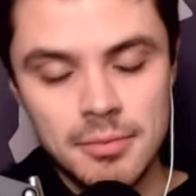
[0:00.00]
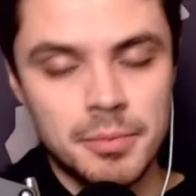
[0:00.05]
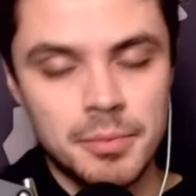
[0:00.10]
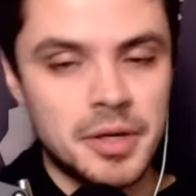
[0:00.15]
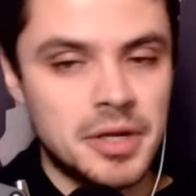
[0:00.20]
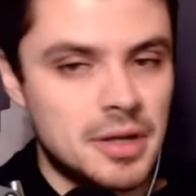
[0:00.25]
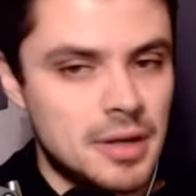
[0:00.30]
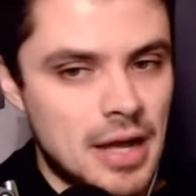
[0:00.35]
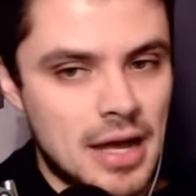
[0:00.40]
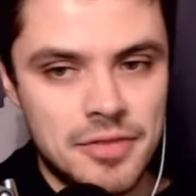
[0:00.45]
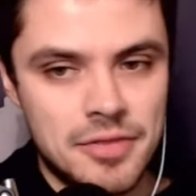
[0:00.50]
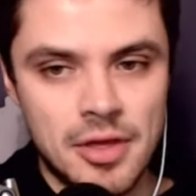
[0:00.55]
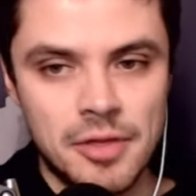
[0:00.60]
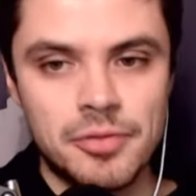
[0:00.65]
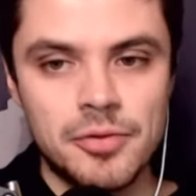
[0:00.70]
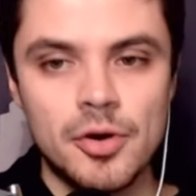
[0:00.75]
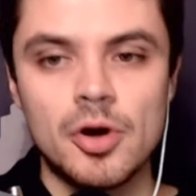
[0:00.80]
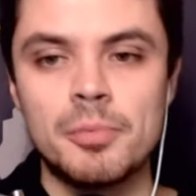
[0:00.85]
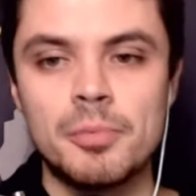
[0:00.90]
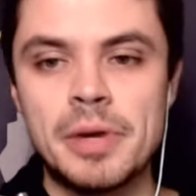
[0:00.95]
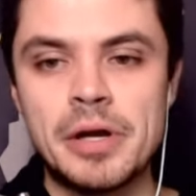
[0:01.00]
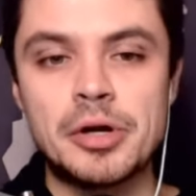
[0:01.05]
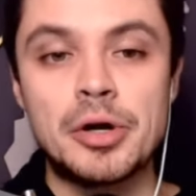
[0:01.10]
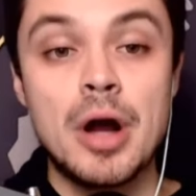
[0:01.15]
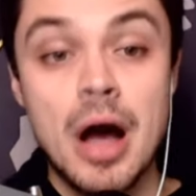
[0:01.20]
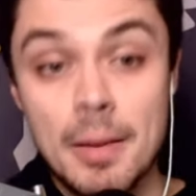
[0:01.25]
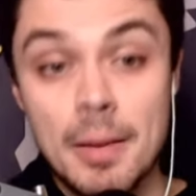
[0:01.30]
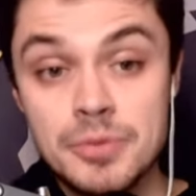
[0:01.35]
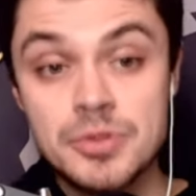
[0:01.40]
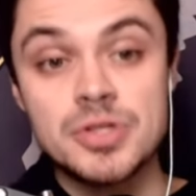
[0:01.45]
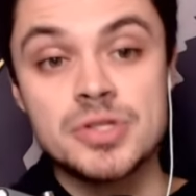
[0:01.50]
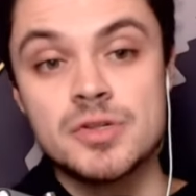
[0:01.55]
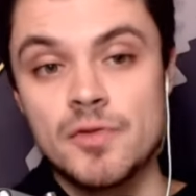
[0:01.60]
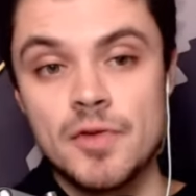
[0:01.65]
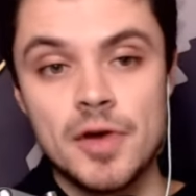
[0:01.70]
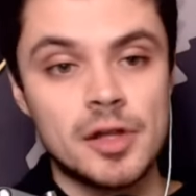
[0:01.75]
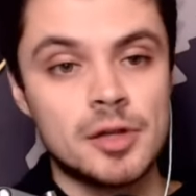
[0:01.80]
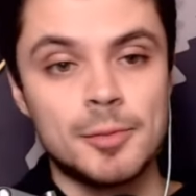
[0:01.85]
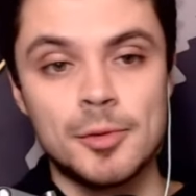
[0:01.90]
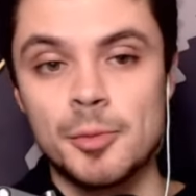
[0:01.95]
But I think there are better options
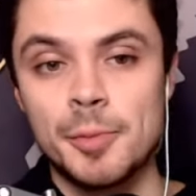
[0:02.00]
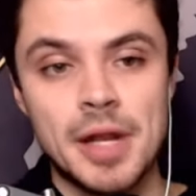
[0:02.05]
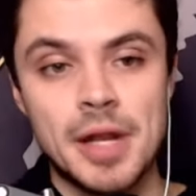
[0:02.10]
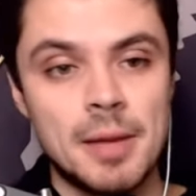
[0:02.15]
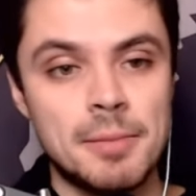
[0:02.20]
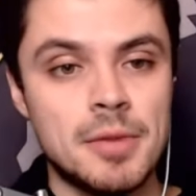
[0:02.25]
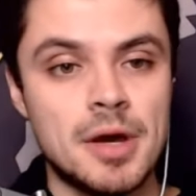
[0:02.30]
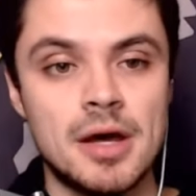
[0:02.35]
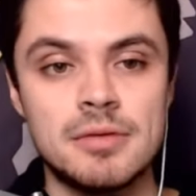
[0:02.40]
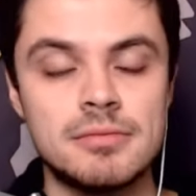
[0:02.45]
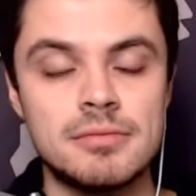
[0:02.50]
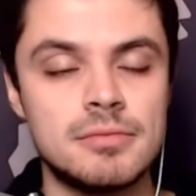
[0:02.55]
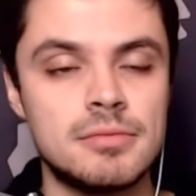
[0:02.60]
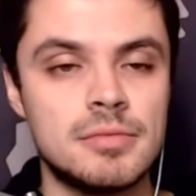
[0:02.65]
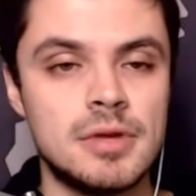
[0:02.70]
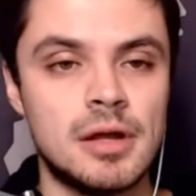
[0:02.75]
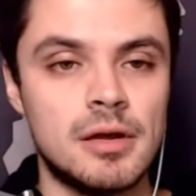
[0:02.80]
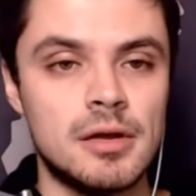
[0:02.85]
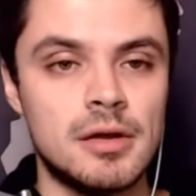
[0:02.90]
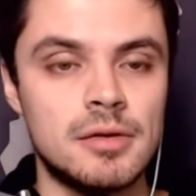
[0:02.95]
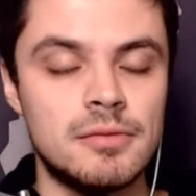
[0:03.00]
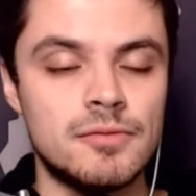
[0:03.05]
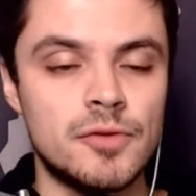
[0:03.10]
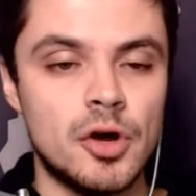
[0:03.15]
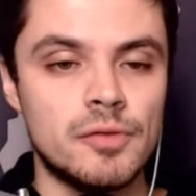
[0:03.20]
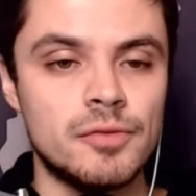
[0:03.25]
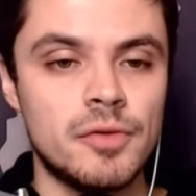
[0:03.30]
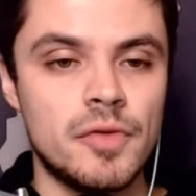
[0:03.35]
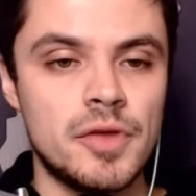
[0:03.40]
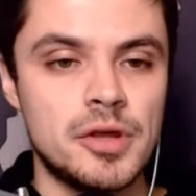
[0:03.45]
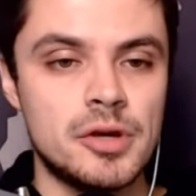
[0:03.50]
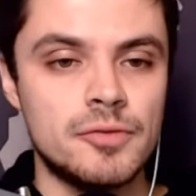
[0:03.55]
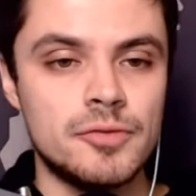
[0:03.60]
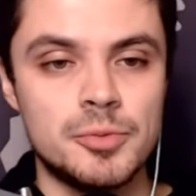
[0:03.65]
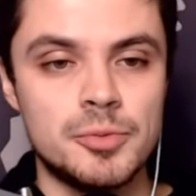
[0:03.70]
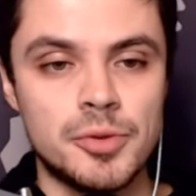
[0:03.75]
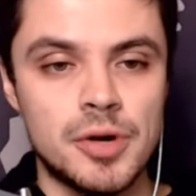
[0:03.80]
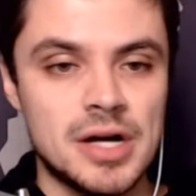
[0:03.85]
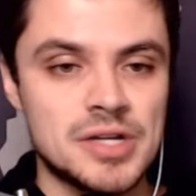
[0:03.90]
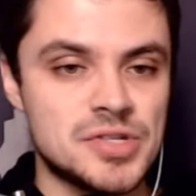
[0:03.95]
available, but I'm not involved in the
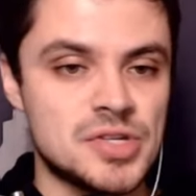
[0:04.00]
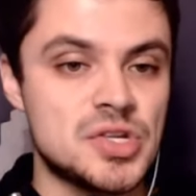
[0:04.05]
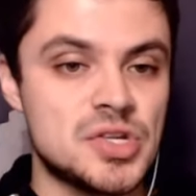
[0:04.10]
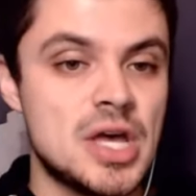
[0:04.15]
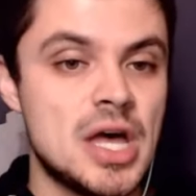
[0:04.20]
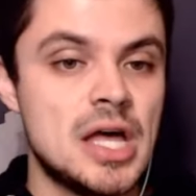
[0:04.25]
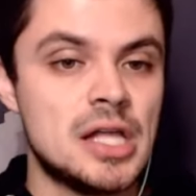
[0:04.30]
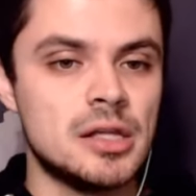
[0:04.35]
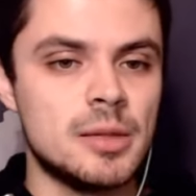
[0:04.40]
interview process.